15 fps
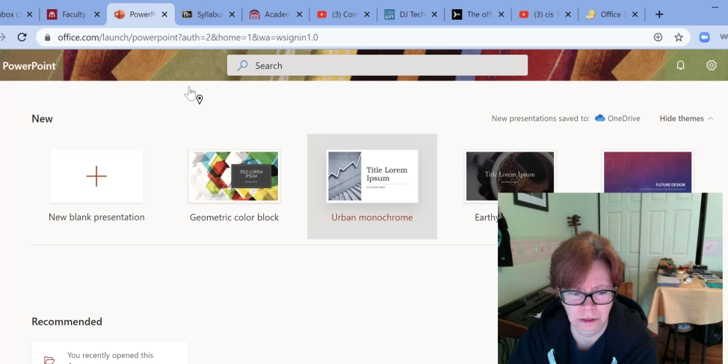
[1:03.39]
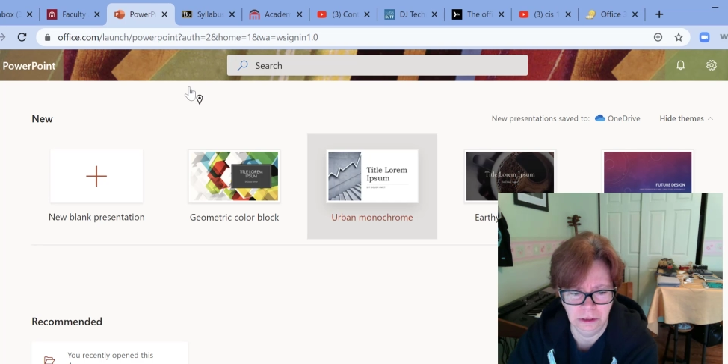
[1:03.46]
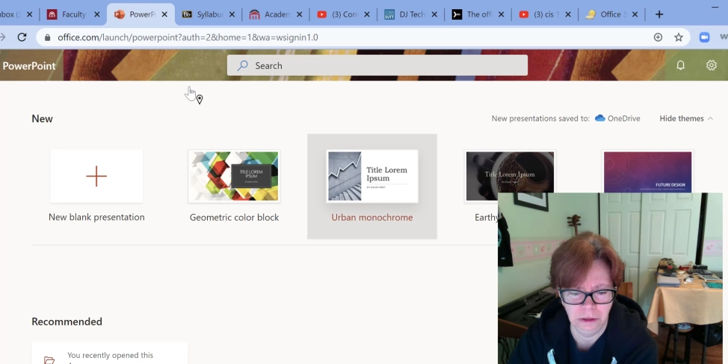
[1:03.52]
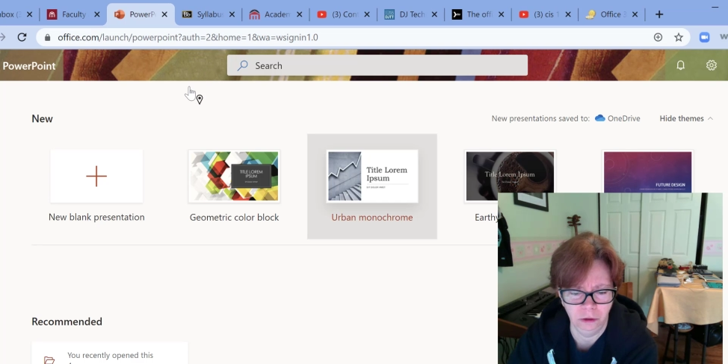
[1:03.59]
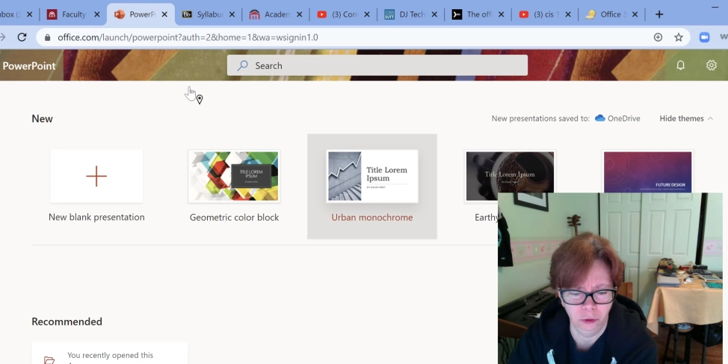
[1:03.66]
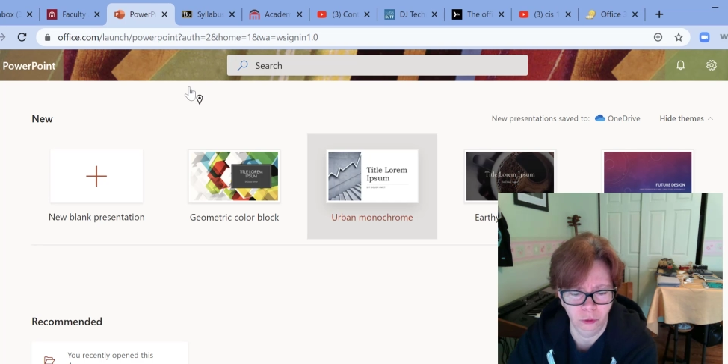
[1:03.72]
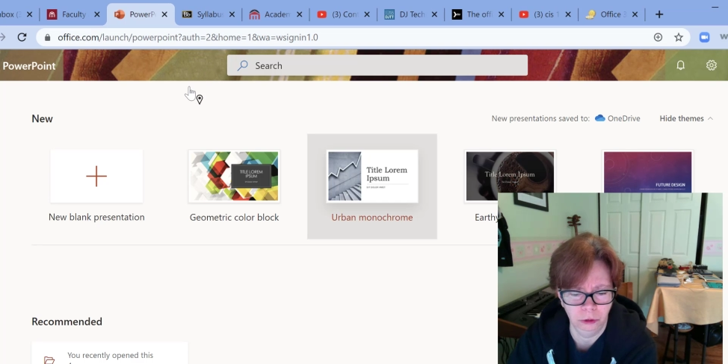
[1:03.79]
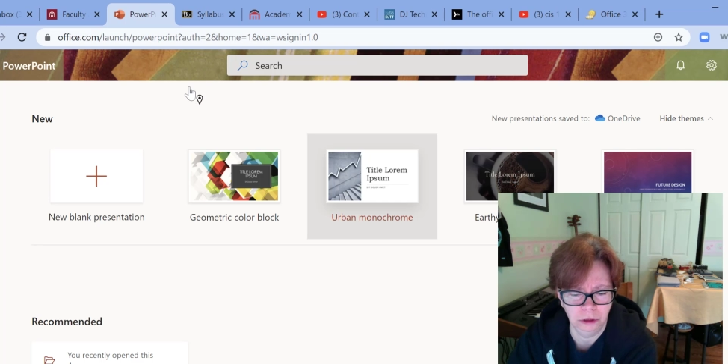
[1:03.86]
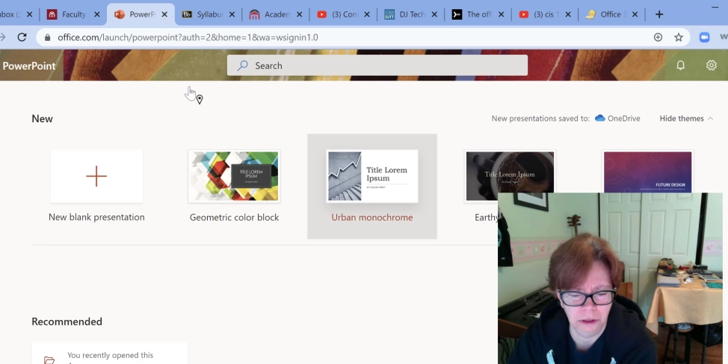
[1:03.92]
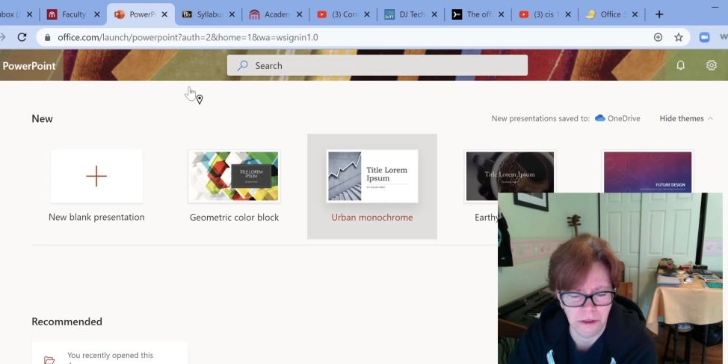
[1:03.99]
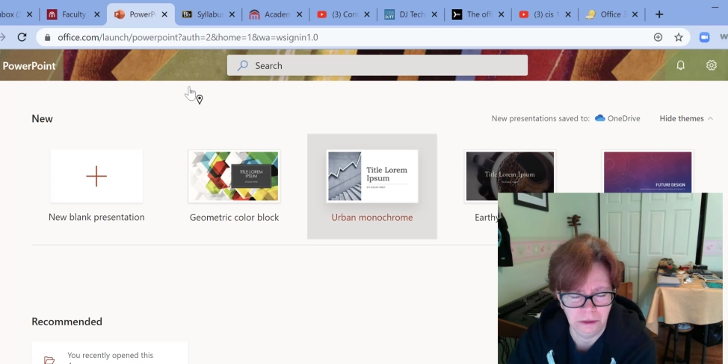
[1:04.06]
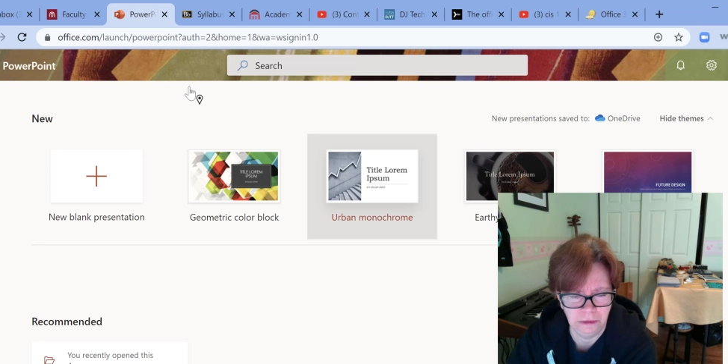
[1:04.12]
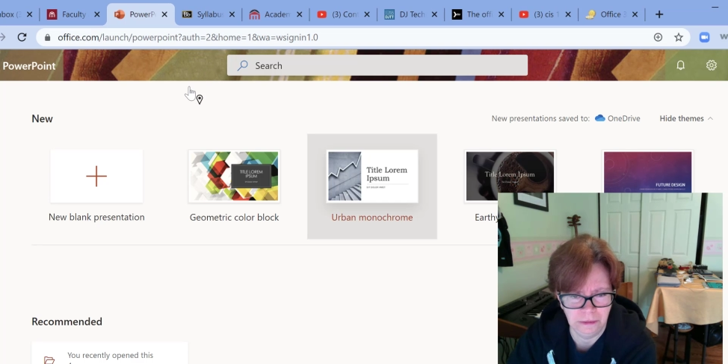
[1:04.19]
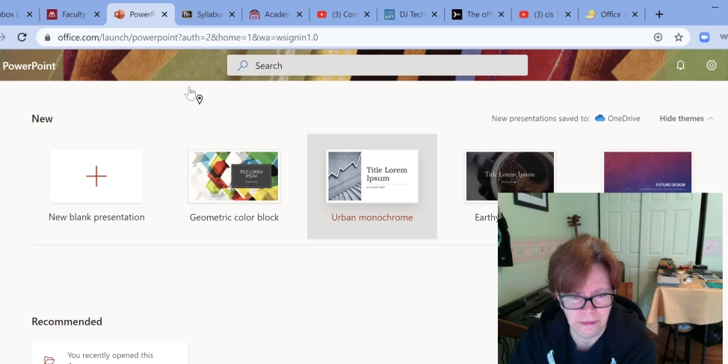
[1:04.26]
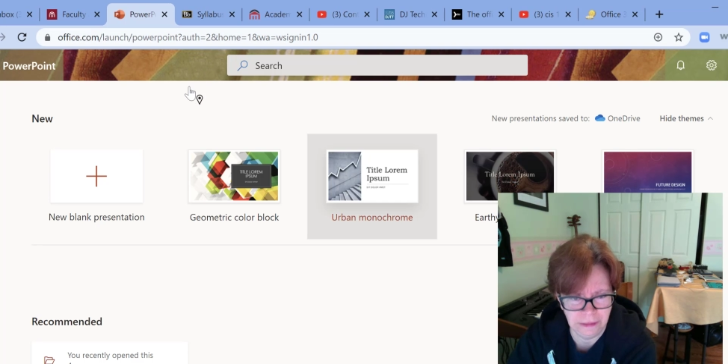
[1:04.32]
in is
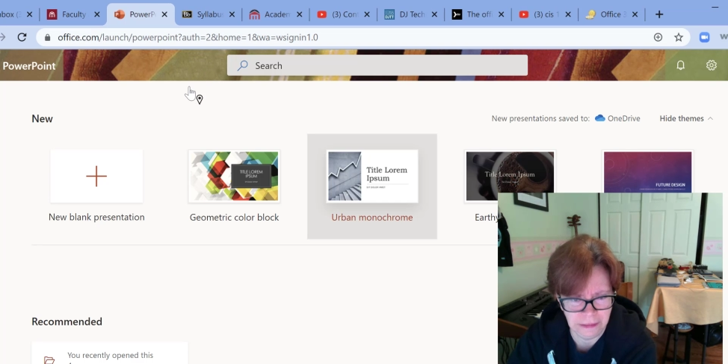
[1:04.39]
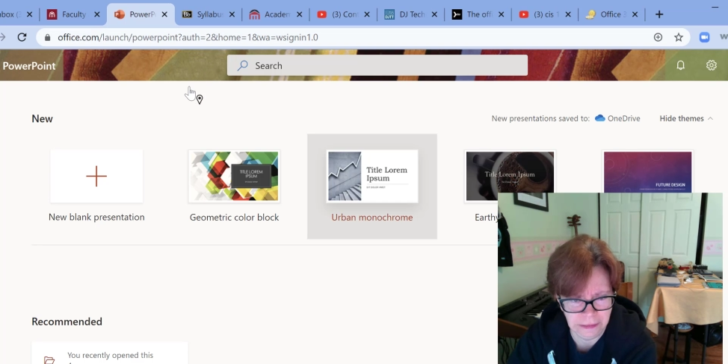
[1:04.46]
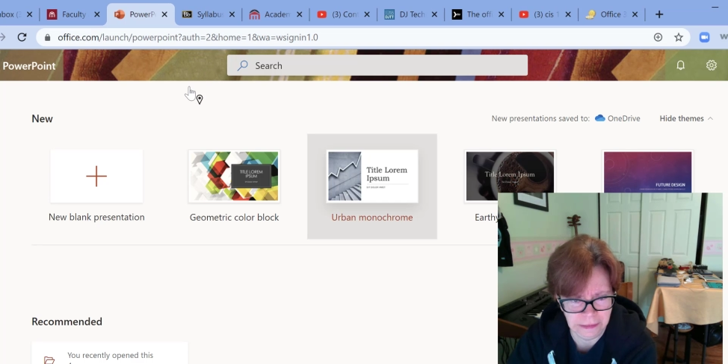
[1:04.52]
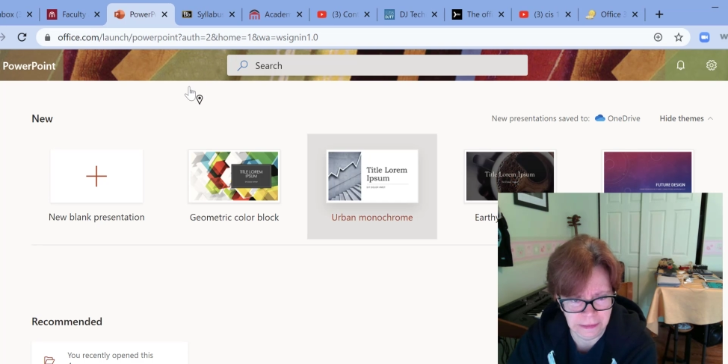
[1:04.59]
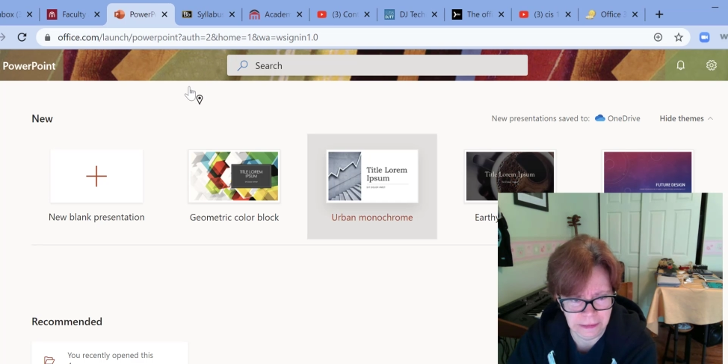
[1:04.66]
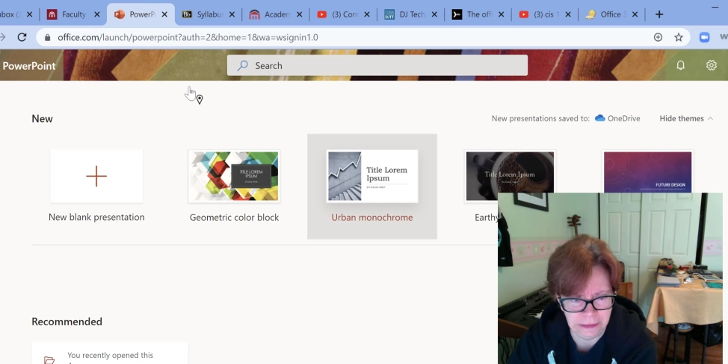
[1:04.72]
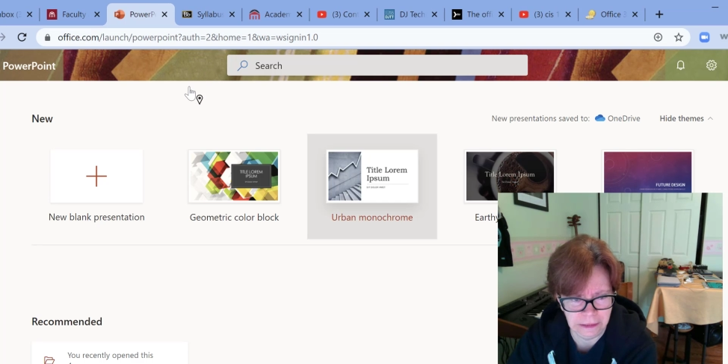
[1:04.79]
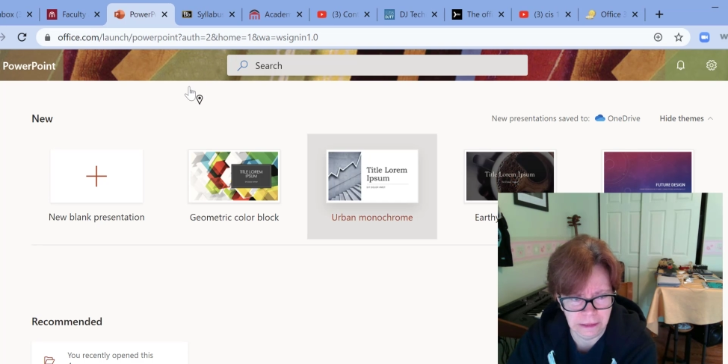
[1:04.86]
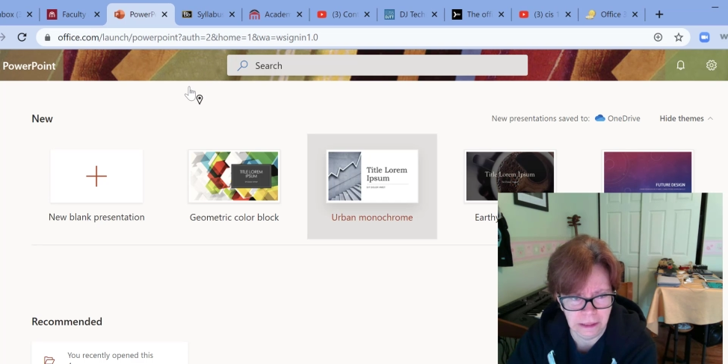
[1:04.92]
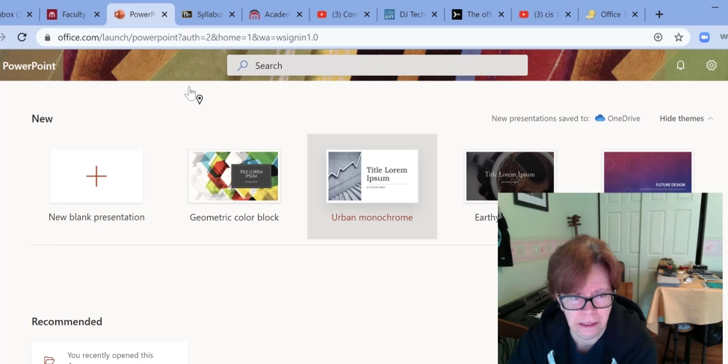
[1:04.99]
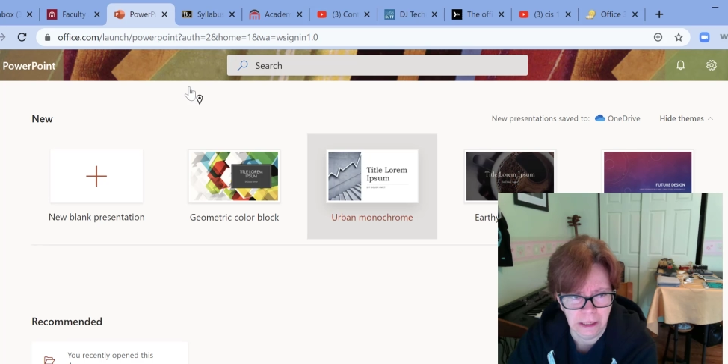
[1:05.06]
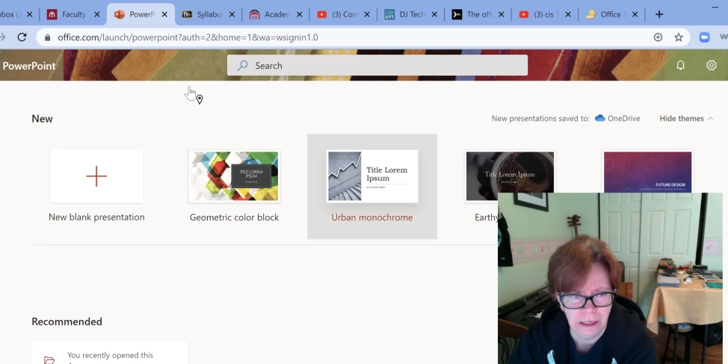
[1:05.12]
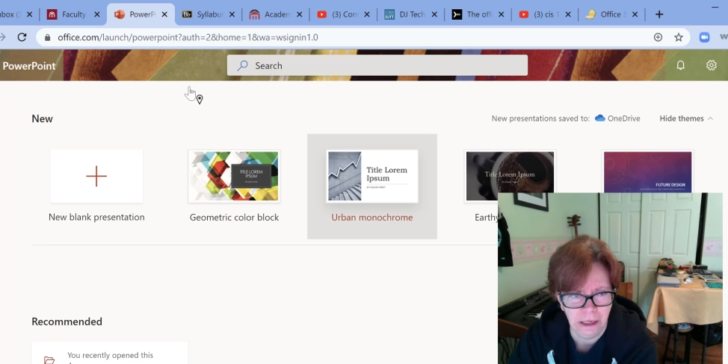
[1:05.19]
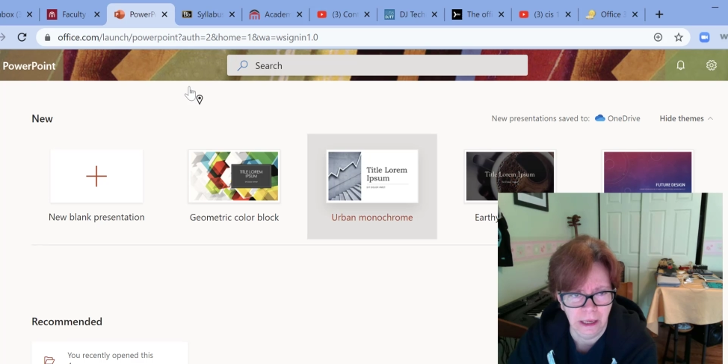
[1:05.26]
really digging in